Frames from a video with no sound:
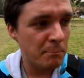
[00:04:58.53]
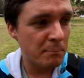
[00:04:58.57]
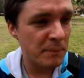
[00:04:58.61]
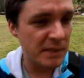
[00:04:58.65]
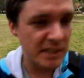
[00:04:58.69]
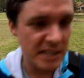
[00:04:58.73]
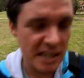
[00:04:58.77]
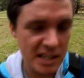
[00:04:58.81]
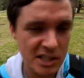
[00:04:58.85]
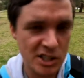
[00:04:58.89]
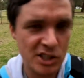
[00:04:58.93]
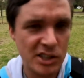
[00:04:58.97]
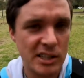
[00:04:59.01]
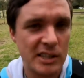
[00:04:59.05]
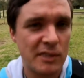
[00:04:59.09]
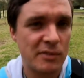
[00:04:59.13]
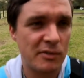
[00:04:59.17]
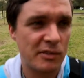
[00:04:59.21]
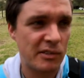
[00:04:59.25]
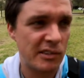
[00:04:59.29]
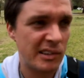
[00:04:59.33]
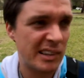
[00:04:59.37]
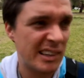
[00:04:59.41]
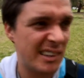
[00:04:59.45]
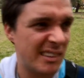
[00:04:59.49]
potentially
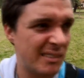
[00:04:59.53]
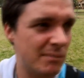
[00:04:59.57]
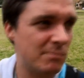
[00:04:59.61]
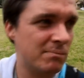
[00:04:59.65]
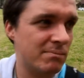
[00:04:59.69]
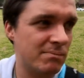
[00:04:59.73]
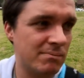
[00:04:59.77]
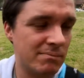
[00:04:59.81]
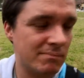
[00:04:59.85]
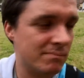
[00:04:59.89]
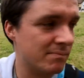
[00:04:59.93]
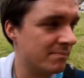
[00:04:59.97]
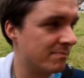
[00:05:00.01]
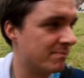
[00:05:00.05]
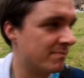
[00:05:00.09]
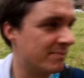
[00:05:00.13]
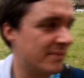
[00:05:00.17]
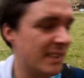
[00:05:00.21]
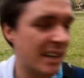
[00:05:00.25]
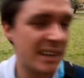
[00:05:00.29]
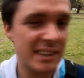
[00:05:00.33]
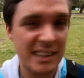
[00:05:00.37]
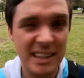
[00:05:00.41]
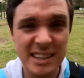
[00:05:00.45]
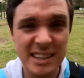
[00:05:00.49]
for at